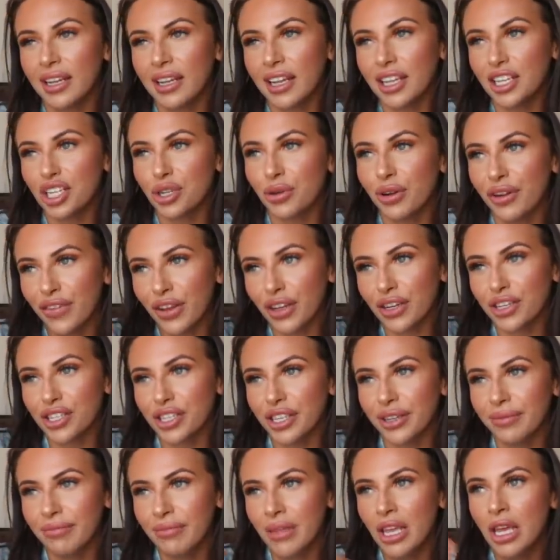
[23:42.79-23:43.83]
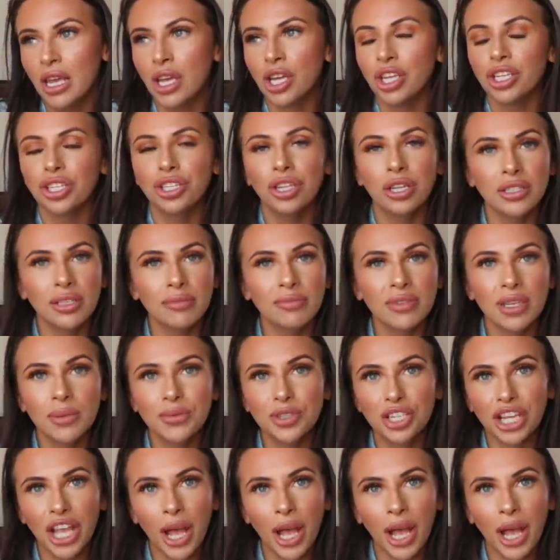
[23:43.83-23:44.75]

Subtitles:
Like, do you want to function? Do you know, sometimes